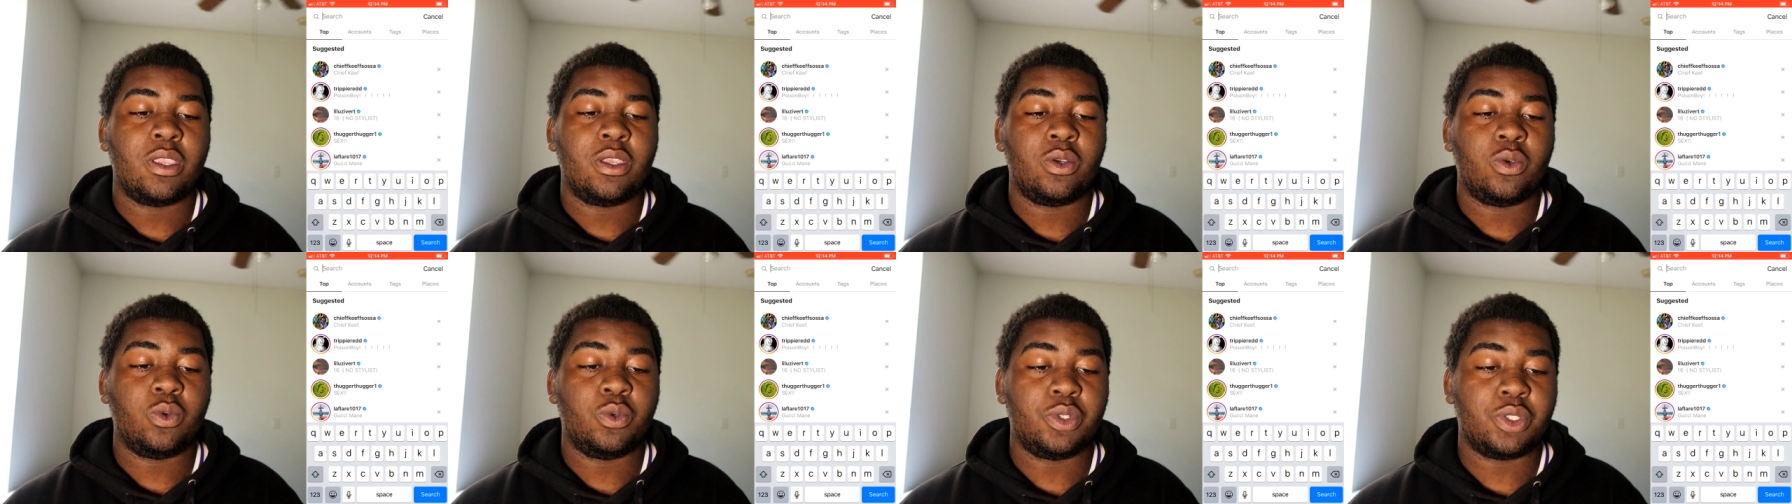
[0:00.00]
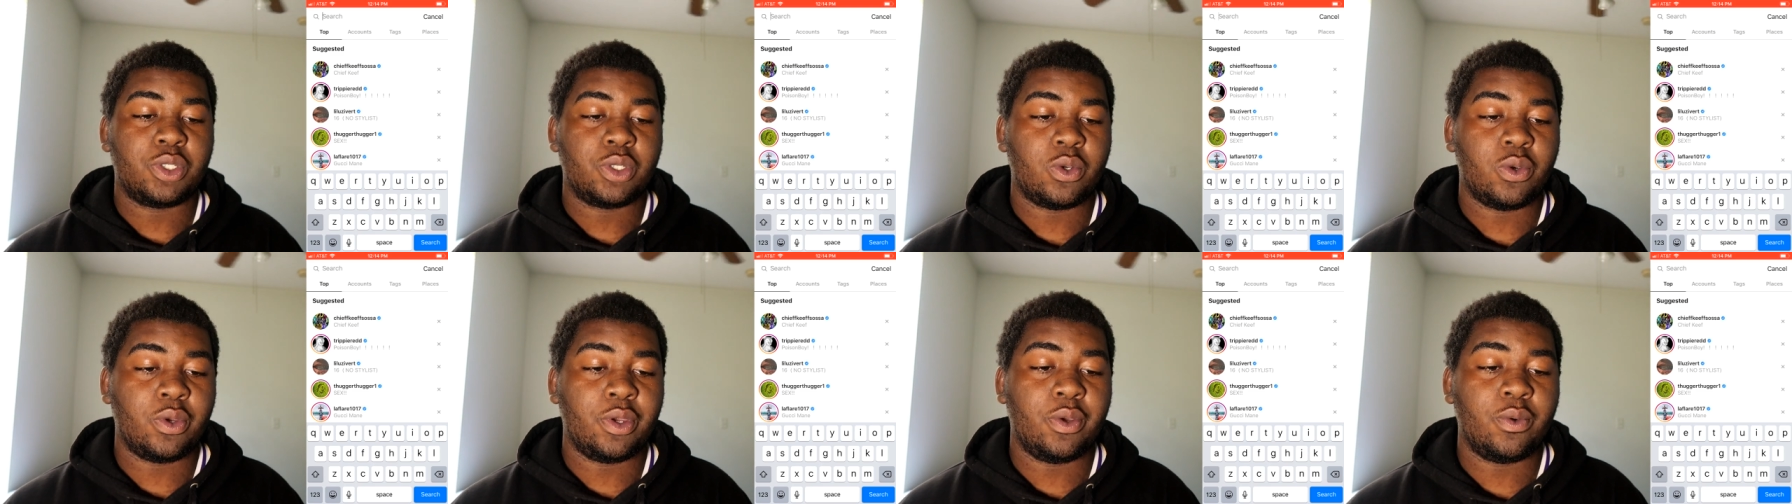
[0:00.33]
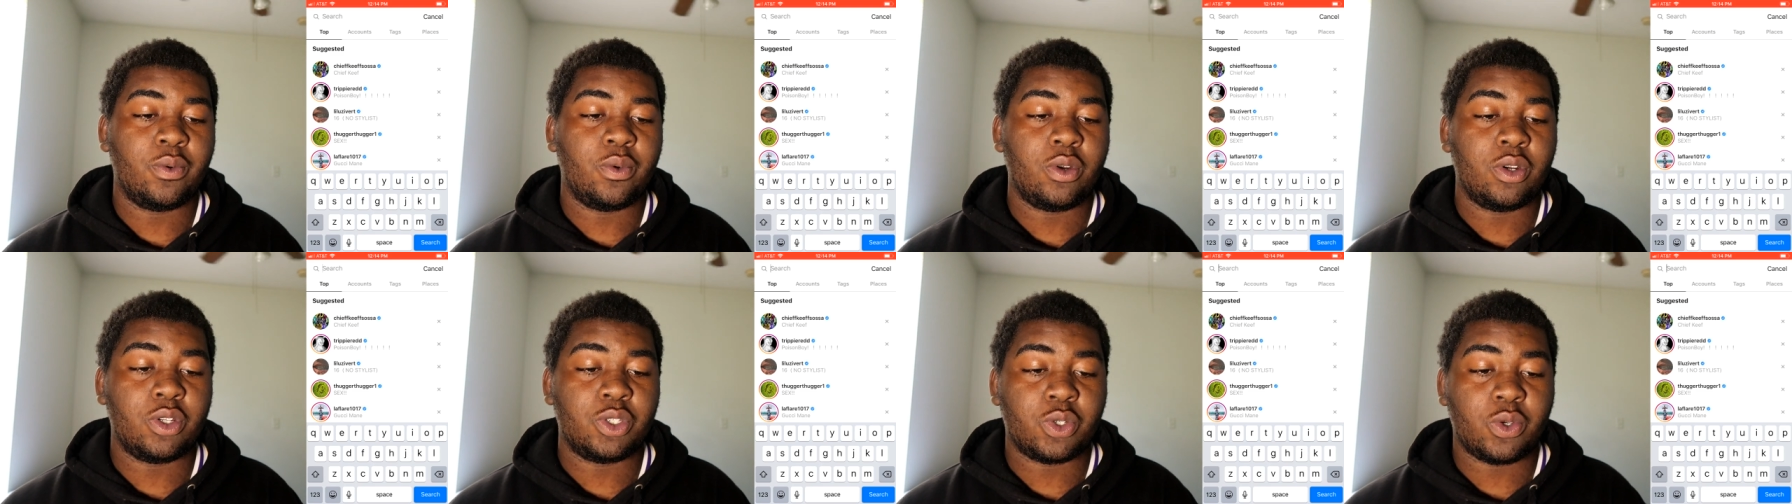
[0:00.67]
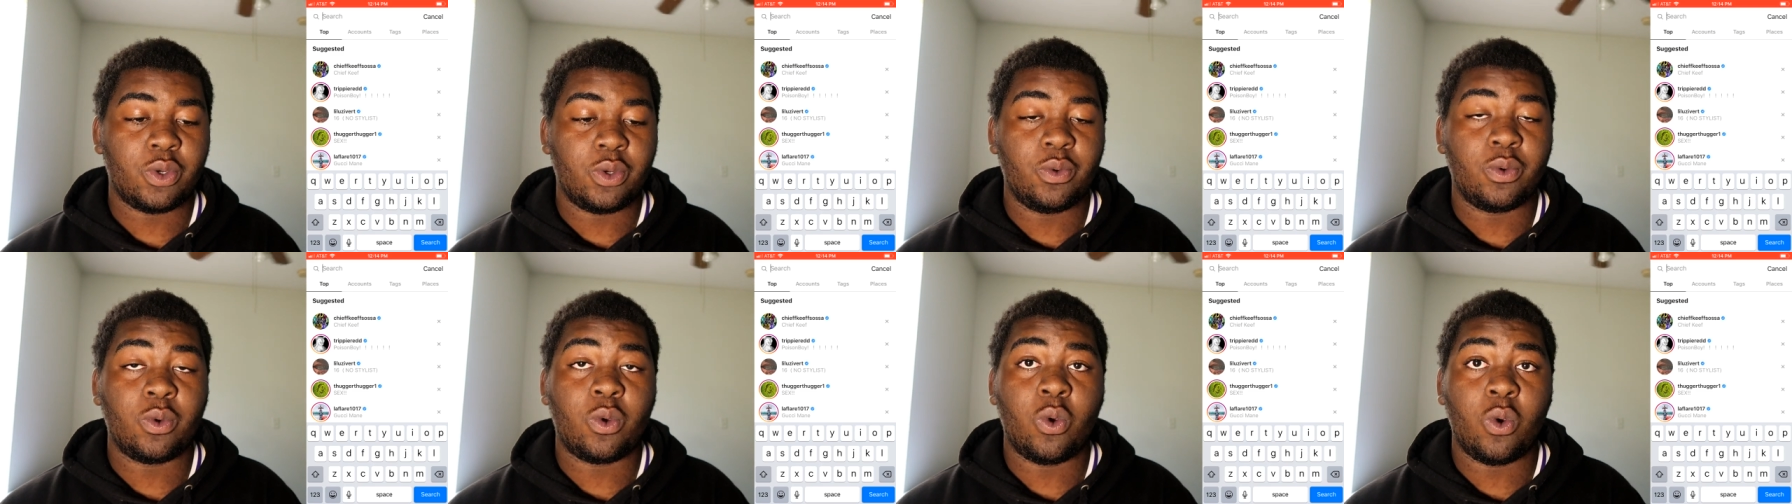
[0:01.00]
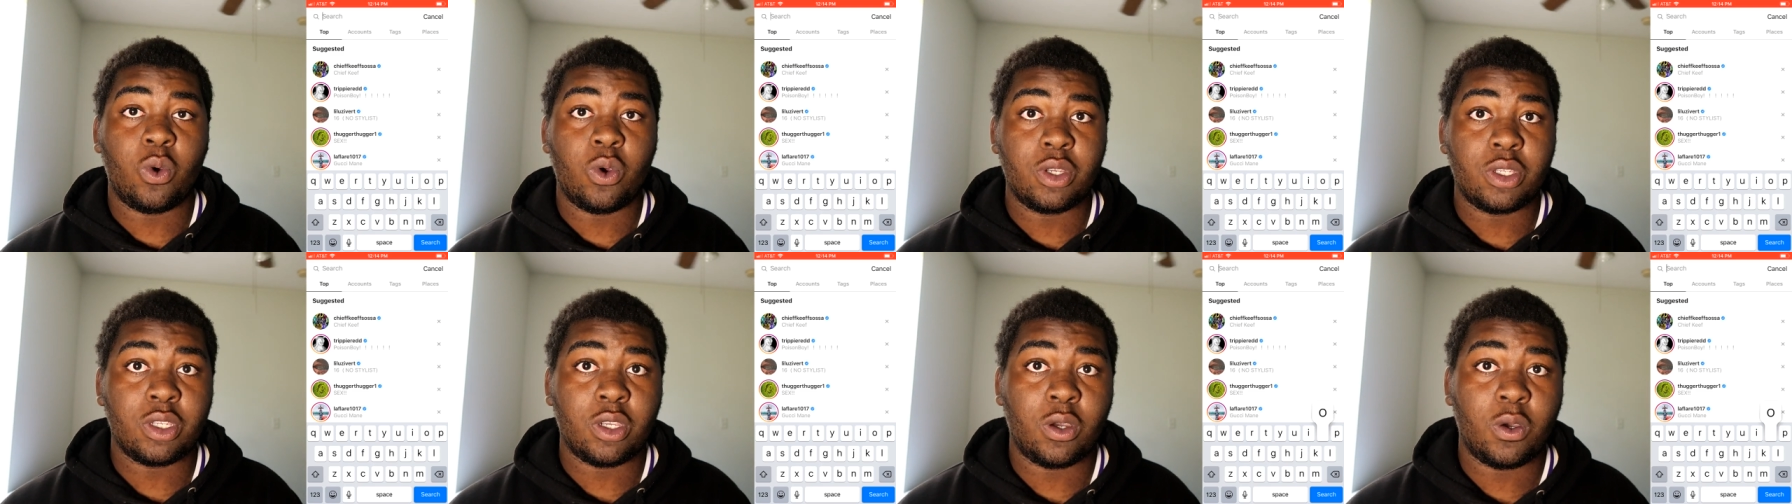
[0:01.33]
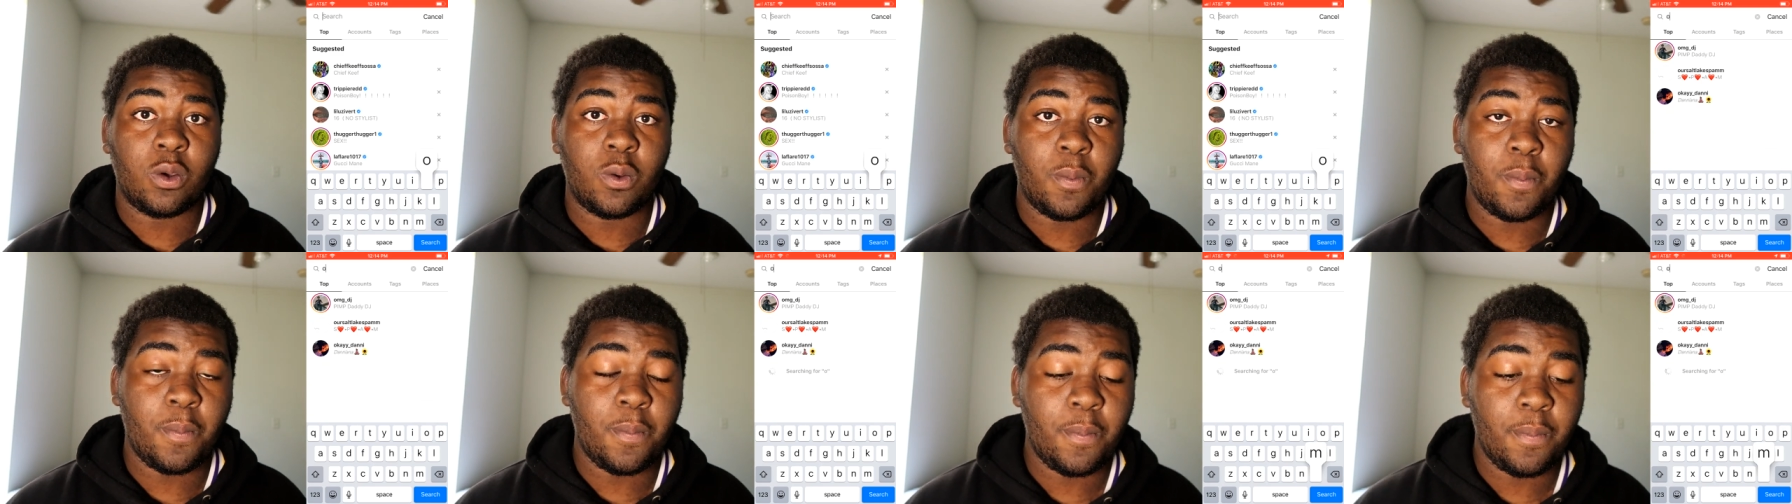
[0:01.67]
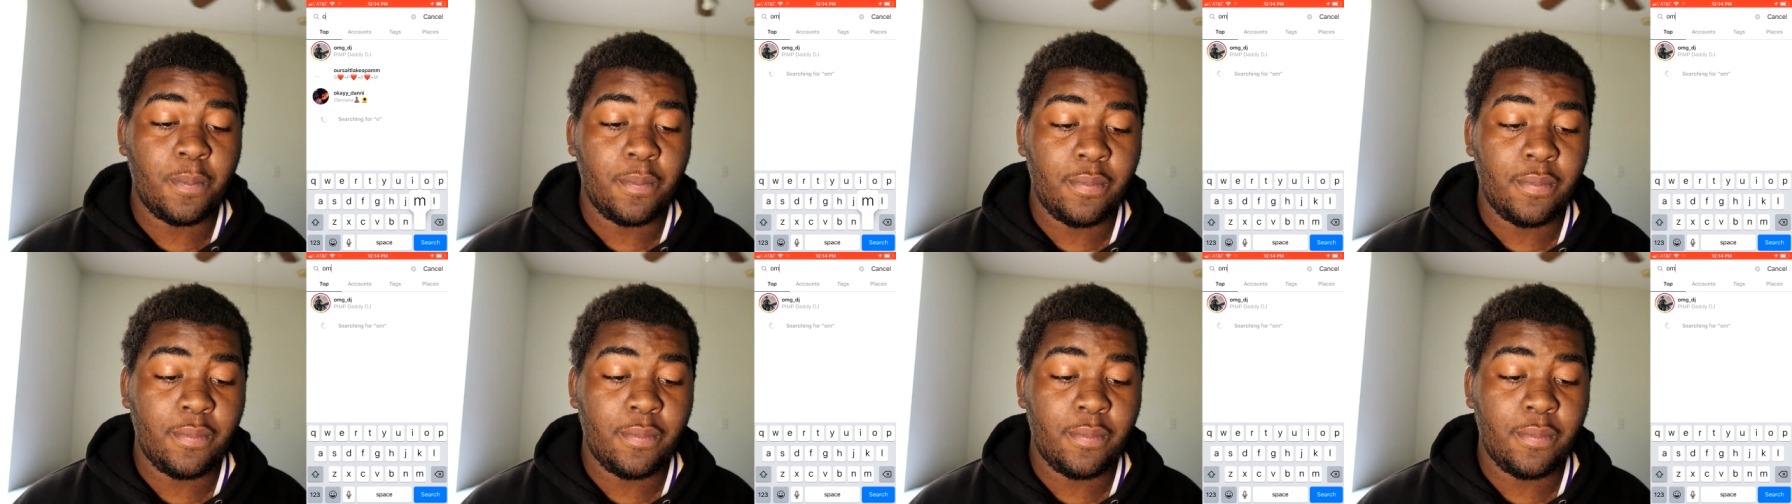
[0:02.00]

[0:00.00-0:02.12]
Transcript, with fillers: The screen record is on.